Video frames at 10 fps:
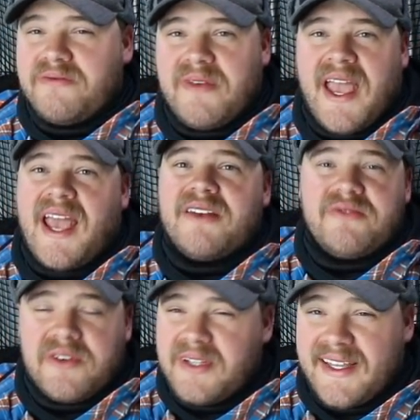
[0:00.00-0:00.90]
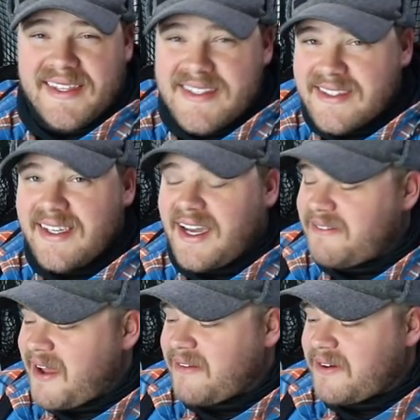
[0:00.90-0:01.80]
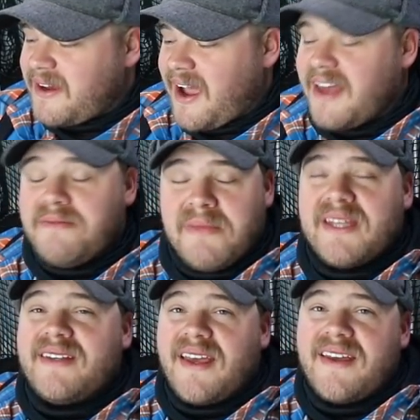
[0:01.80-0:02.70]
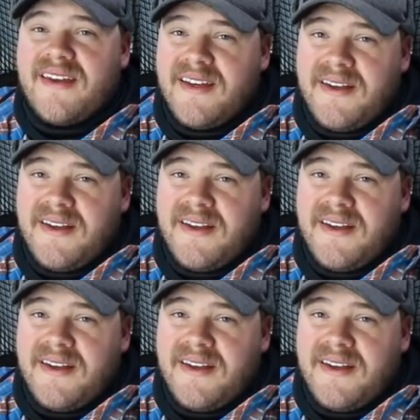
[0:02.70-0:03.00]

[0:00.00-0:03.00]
handful on this lake I've ever caught in midday